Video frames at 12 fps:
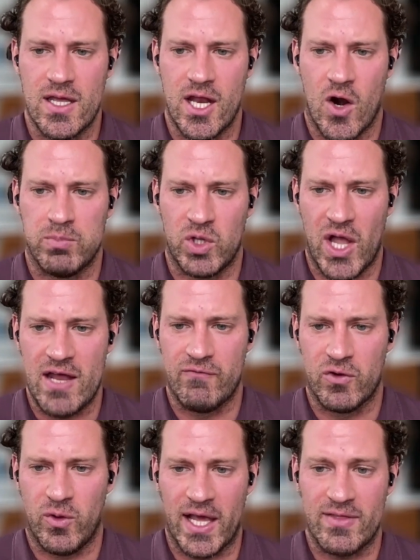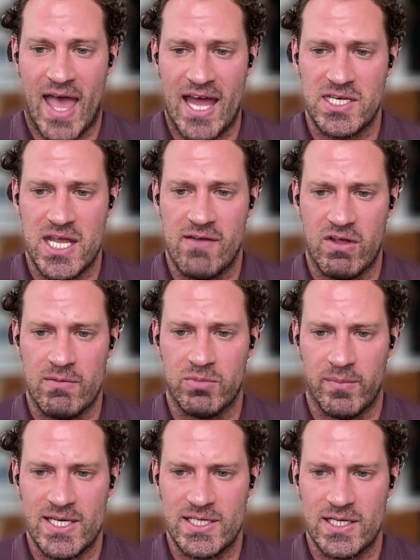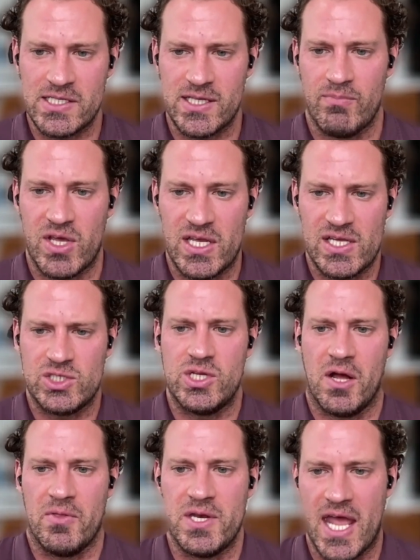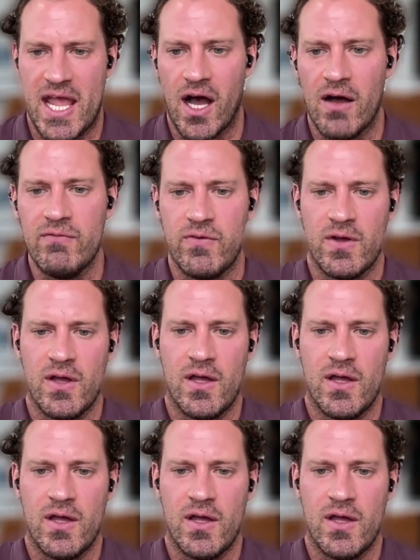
And our plan for like that day of implementing something is done the day of.